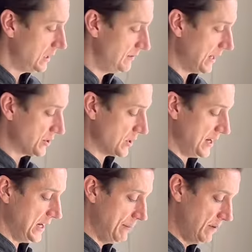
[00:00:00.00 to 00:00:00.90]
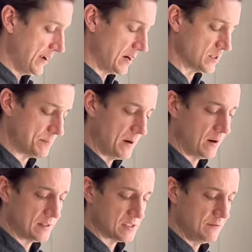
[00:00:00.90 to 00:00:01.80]
You've got your ham, you've got your
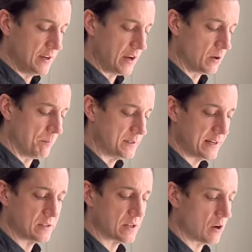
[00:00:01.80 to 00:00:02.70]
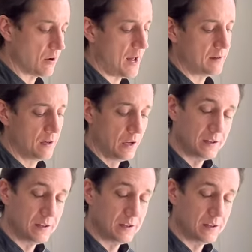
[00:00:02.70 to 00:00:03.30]
asparagus, and you've got your potatoes au gratin.